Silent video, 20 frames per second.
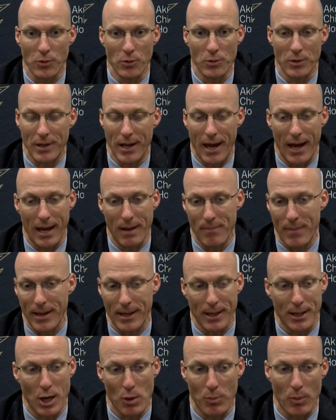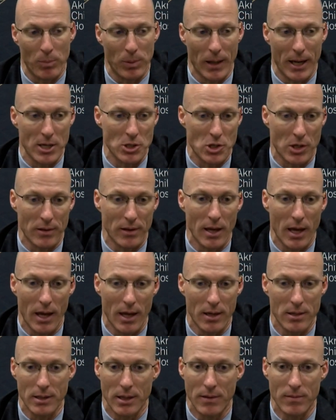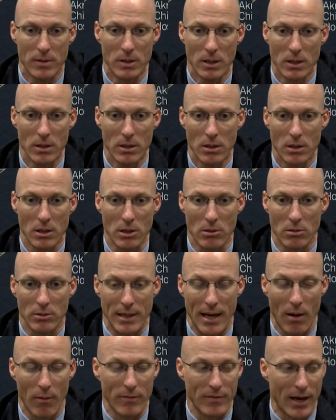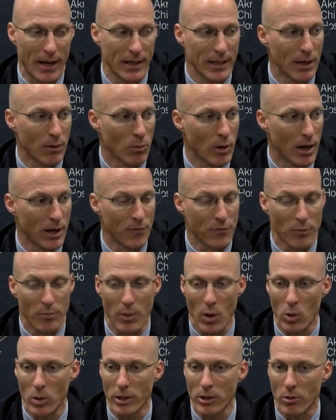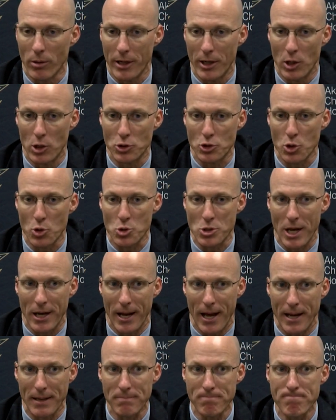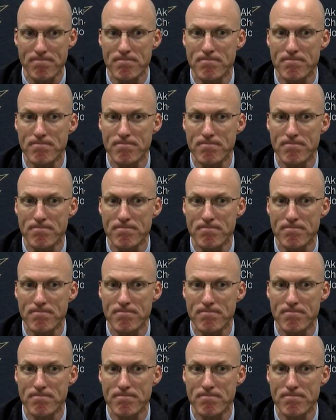through today and make a couple plays at the end. And, you know, now we've got to get ready for Bowling Green on Tuesday night.